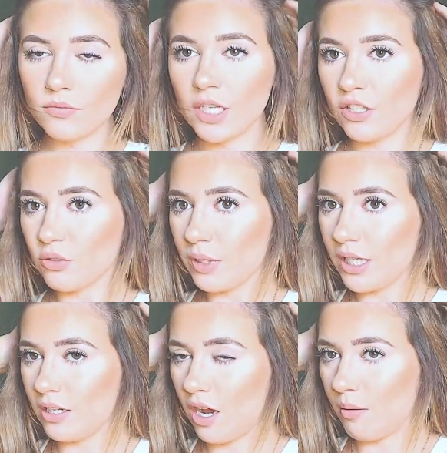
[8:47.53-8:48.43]
There's
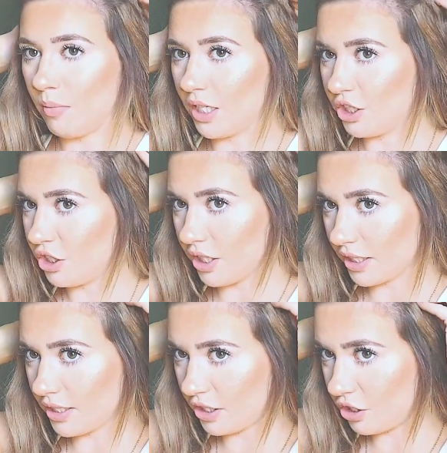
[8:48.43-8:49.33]
really not much to
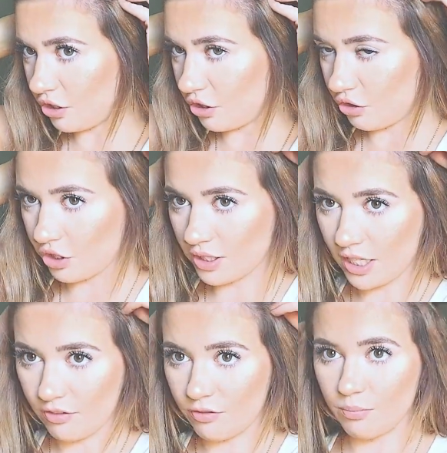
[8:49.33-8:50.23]
extensions. You just
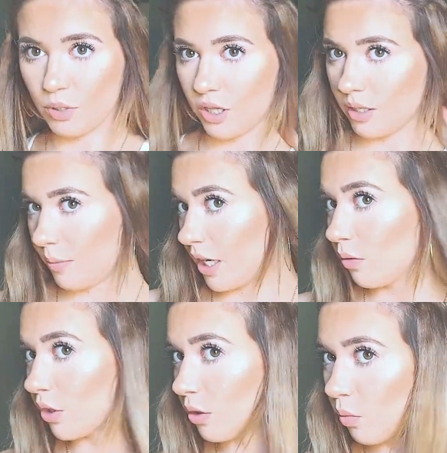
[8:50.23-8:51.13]
kind of put them
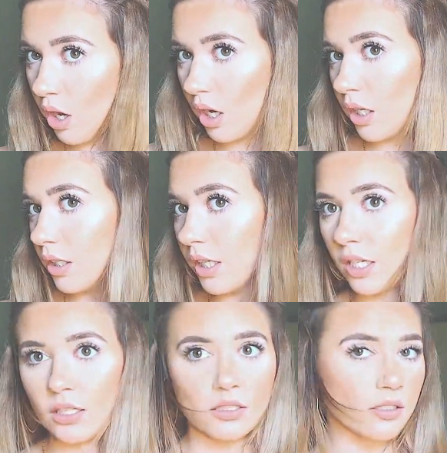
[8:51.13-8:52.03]
in where you want
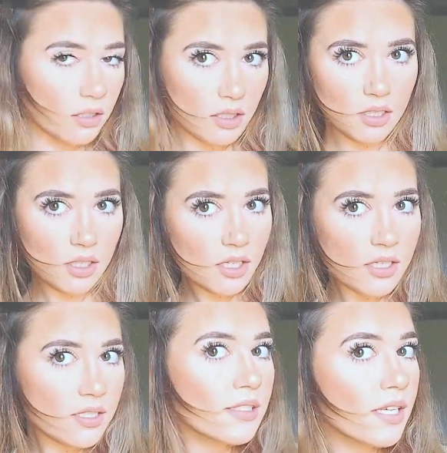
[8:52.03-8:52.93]
and
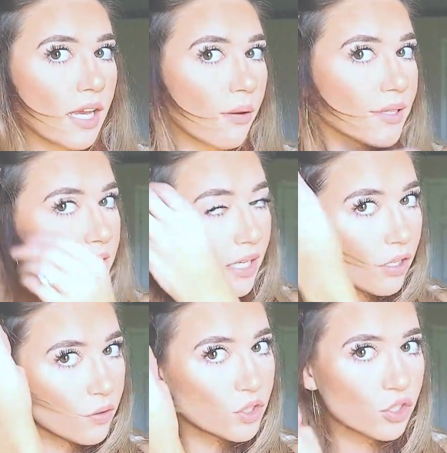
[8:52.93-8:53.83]
see how it's like
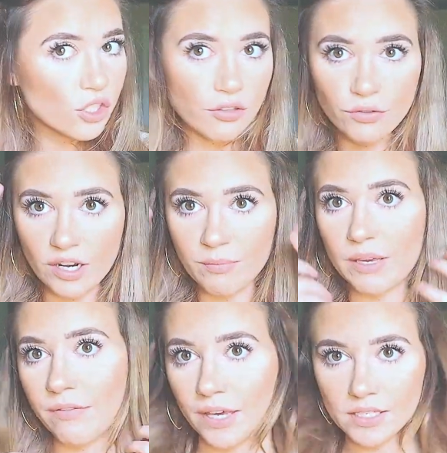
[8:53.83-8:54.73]
closer to the front of my
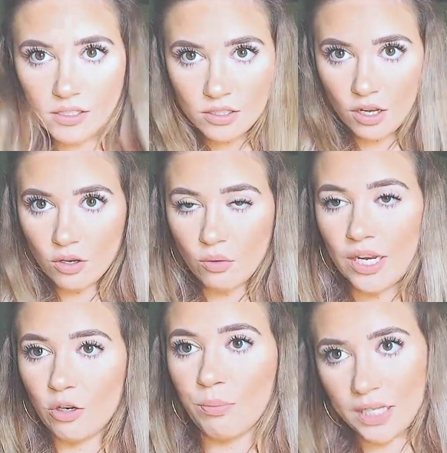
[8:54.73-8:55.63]
face, so
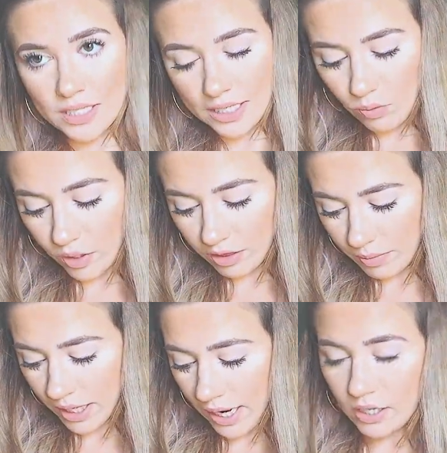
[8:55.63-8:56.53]
it'll blend in with
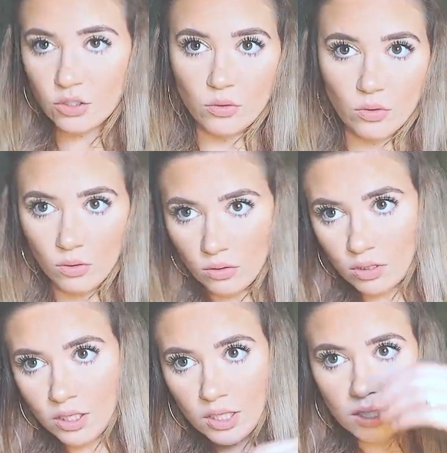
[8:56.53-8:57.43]
my actual
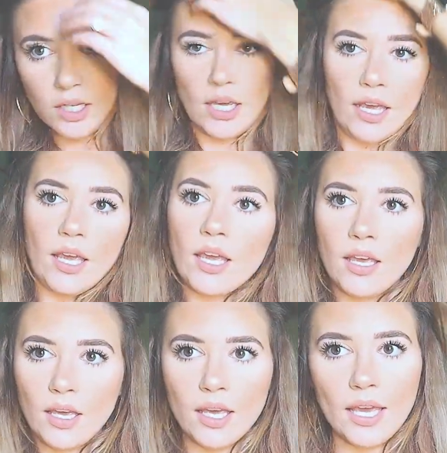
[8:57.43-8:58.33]

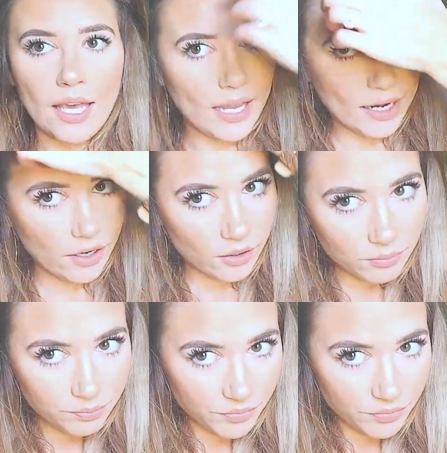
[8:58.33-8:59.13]
hair.